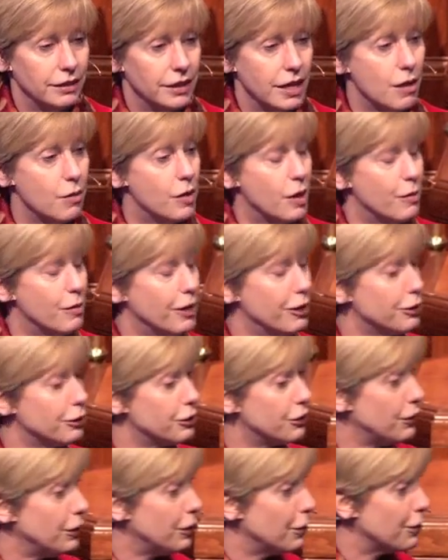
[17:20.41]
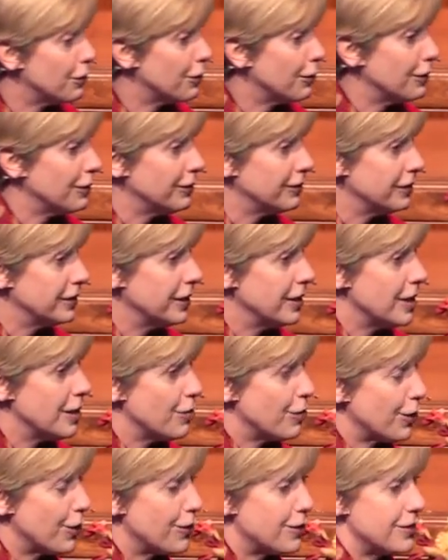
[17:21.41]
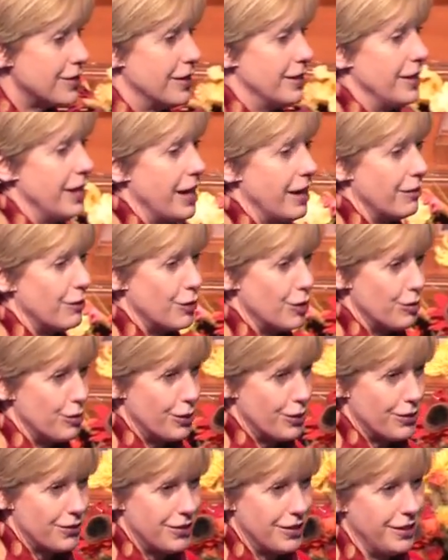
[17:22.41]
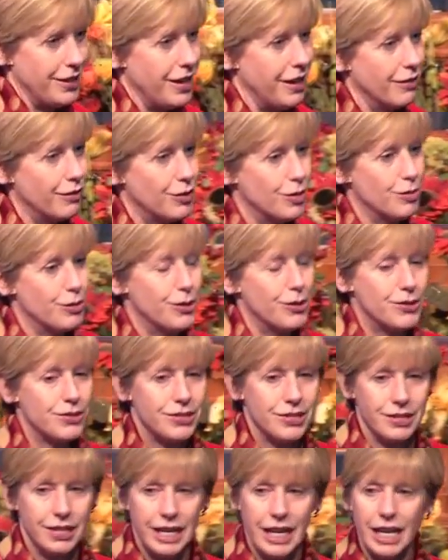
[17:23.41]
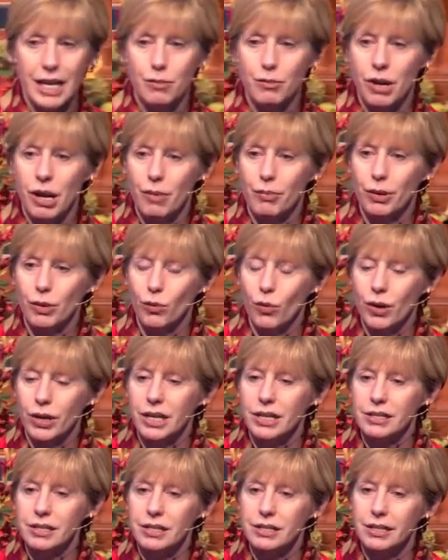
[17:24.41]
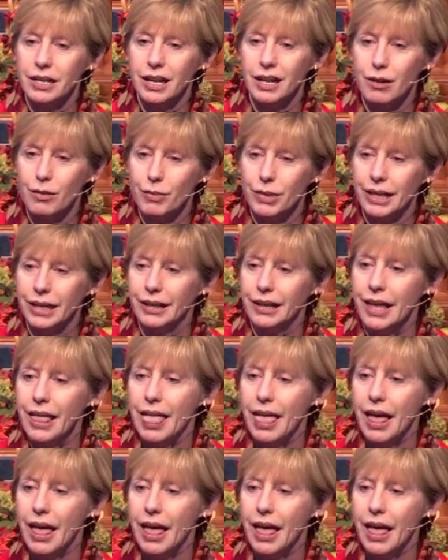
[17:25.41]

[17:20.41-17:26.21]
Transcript: At my mother's funeral, person after person after person came up and wanted to tell me